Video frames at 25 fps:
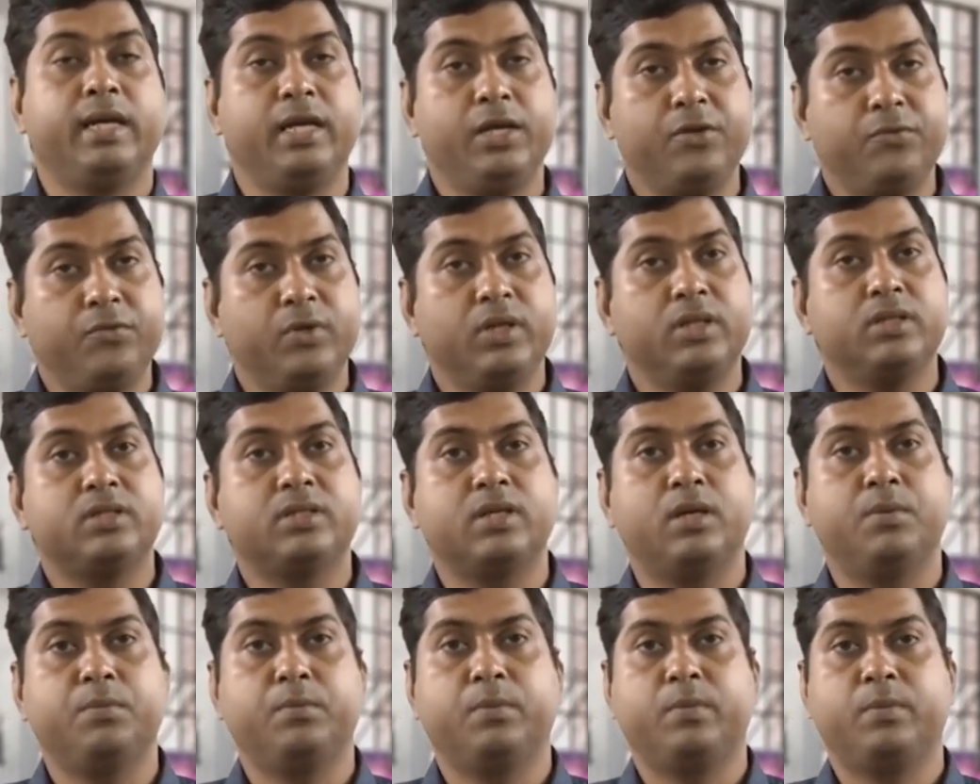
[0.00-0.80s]
even
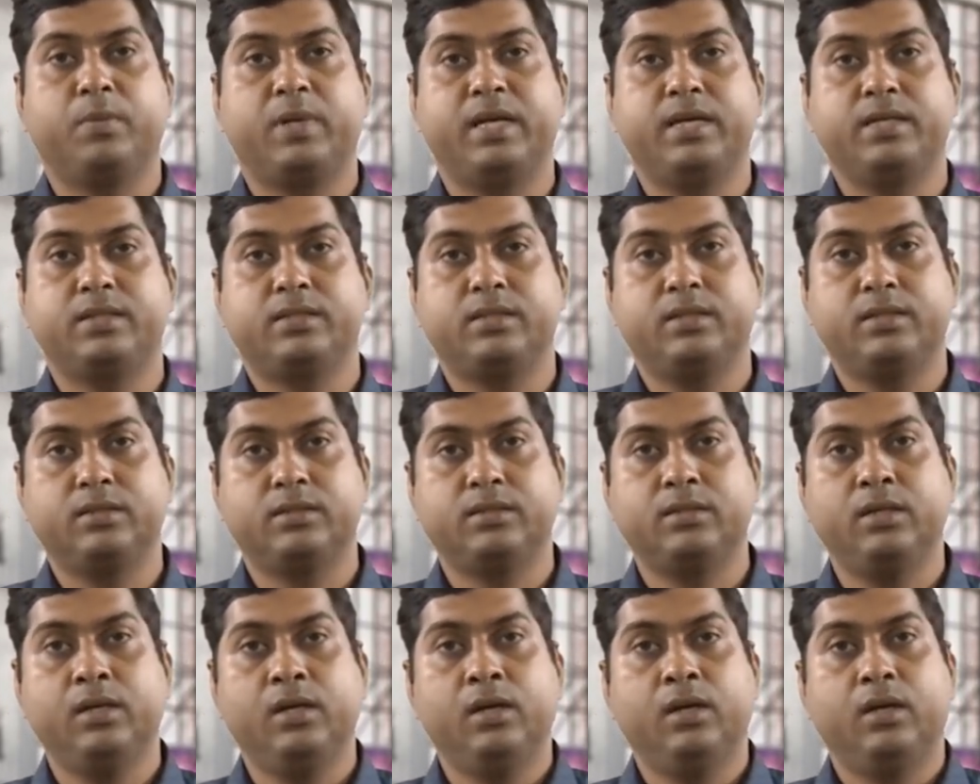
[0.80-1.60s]
some
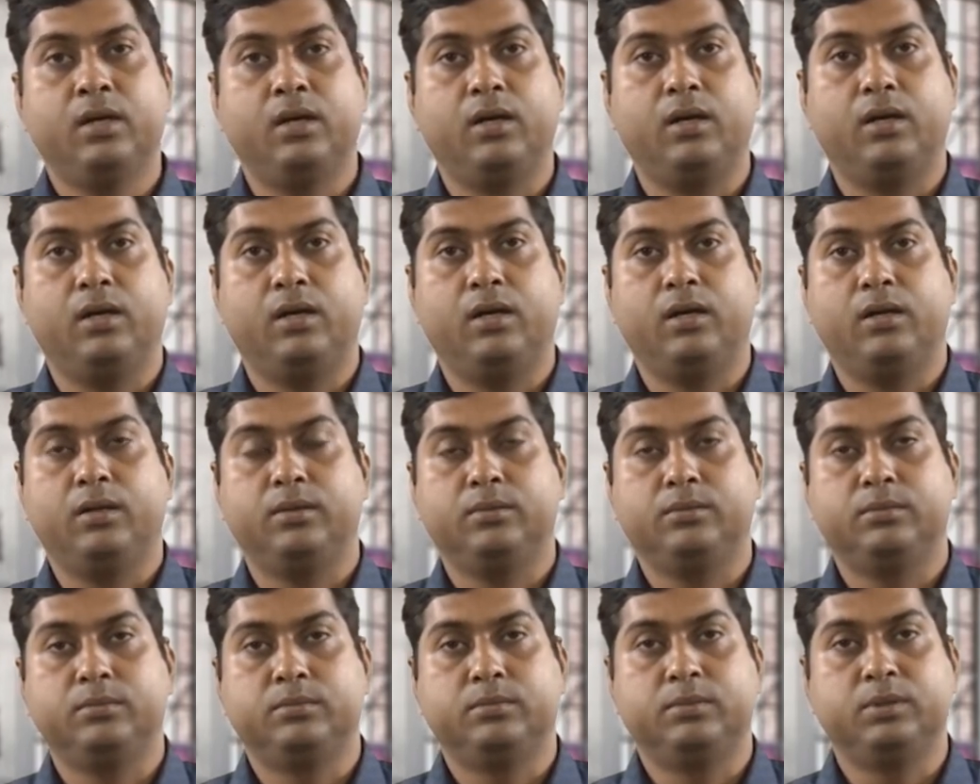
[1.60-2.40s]
cases
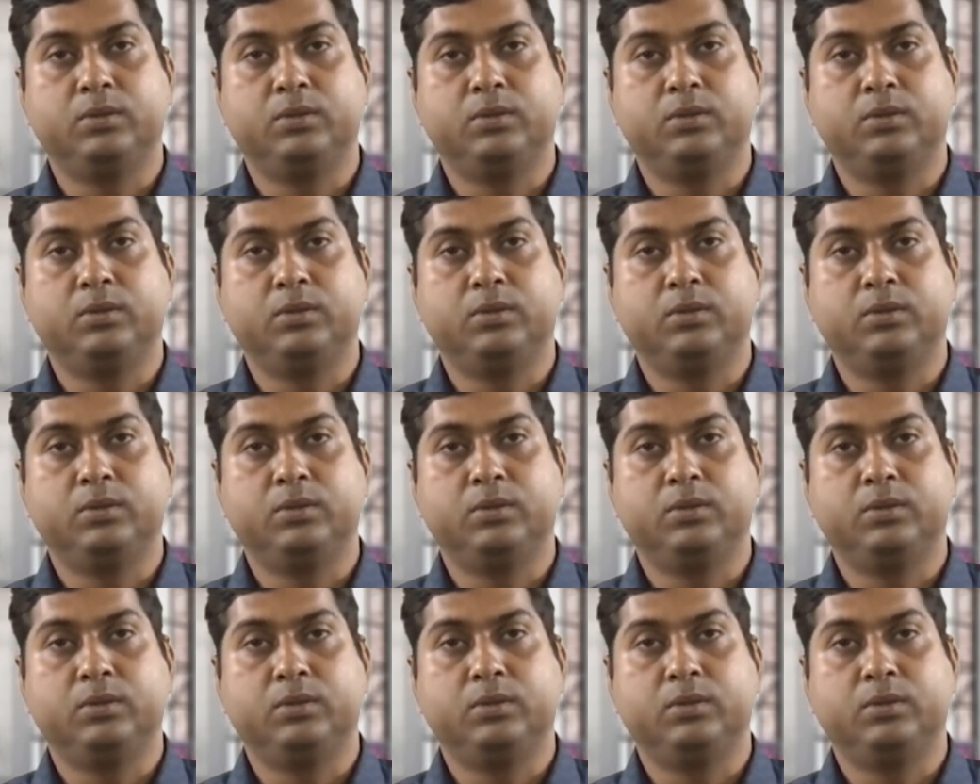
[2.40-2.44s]
uh,